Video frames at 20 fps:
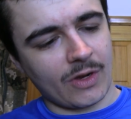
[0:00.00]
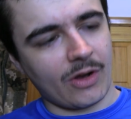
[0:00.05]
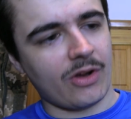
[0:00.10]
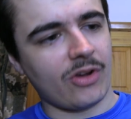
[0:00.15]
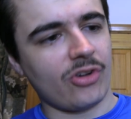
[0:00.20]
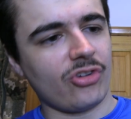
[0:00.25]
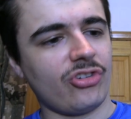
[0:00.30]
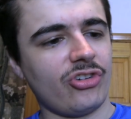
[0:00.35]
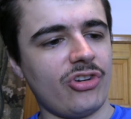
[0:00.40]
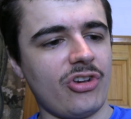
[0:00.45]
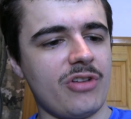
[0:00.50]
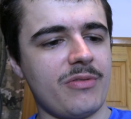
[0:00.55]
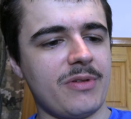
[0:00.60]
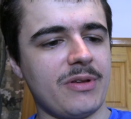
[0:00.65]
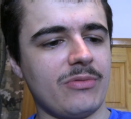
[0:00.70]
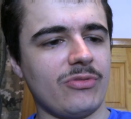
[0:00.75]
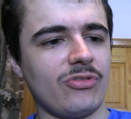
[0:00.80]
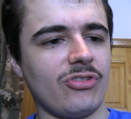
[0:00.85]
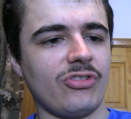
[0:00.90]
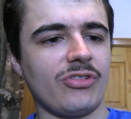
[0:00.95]
I assume
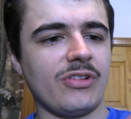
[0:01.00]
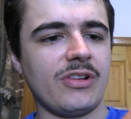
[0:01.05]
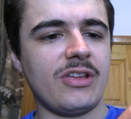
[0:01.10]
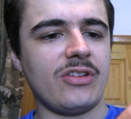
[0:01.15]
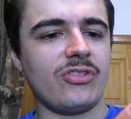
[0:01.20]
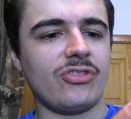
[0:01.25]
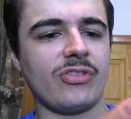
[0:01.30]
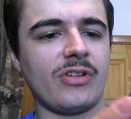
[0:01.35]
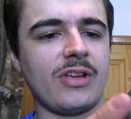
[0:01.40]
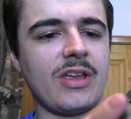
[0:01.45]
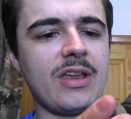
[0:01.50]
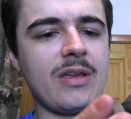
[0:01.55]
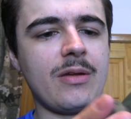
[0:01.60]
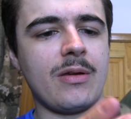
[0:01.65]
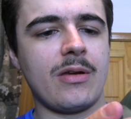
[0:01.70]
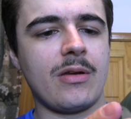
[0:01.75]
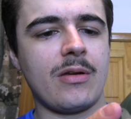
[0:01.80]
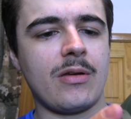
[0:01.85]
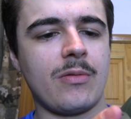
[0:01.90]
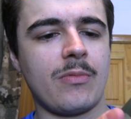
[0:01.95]
it would just literally
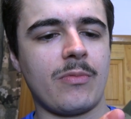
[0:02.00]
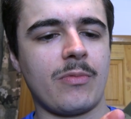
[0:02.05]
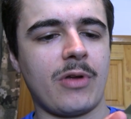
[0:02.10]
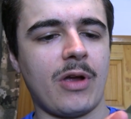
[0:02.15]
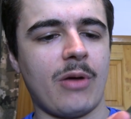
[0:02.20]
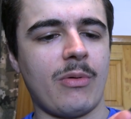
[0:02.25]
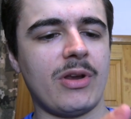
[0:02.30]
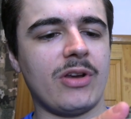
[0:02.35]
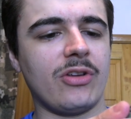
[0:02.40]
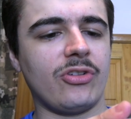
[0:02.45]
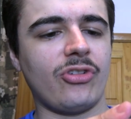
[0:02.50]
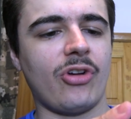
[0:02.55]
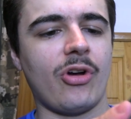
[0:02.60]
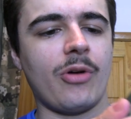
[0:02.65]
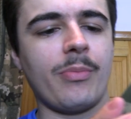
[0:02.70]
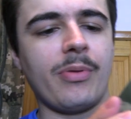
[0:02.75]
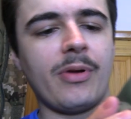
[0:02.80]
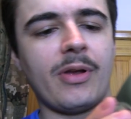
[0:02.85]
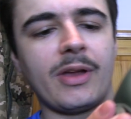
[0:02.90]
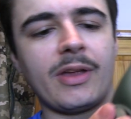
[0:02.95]
go in the
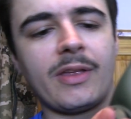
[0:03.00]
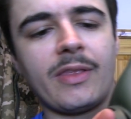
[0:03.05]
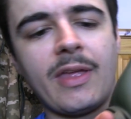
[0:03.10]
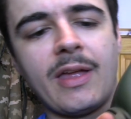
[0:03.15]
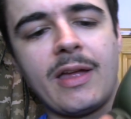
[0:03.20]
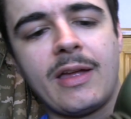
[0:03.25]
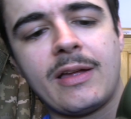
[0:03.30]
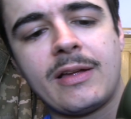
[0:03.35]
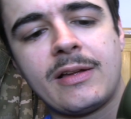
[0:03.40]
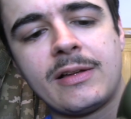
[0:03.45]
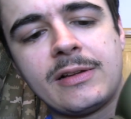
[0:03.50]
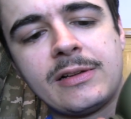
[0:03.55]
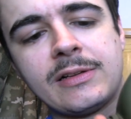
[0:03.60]
top like that.